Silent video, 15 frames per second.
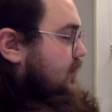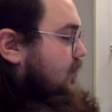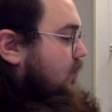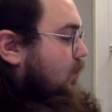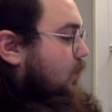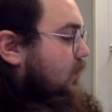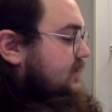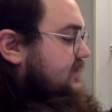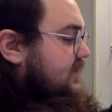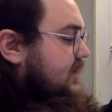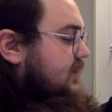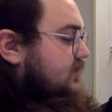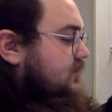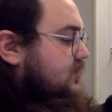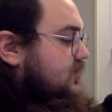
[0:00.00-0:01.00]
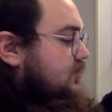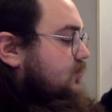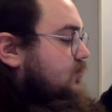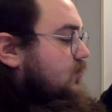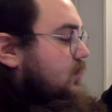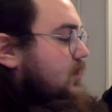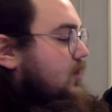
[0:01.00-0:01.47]
What do you
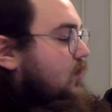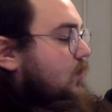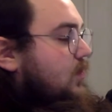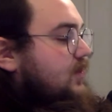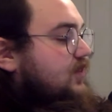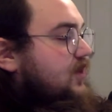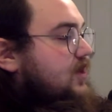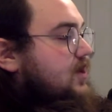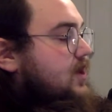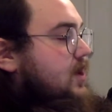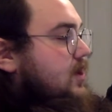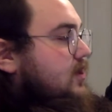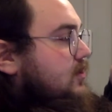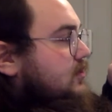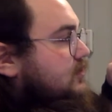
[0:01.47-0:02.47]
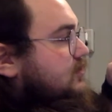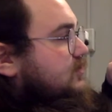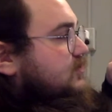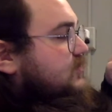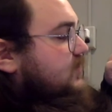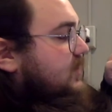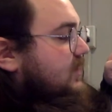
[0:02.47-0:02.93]
do with a
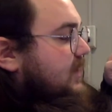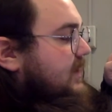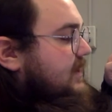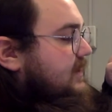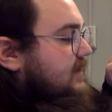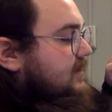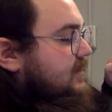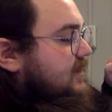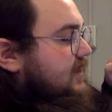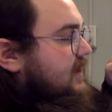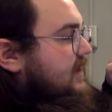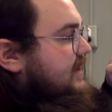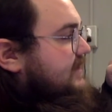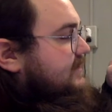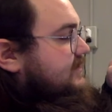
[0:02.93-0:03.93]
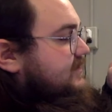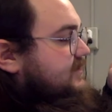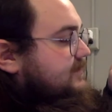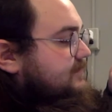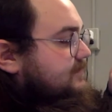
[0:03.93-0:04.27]
nose like this?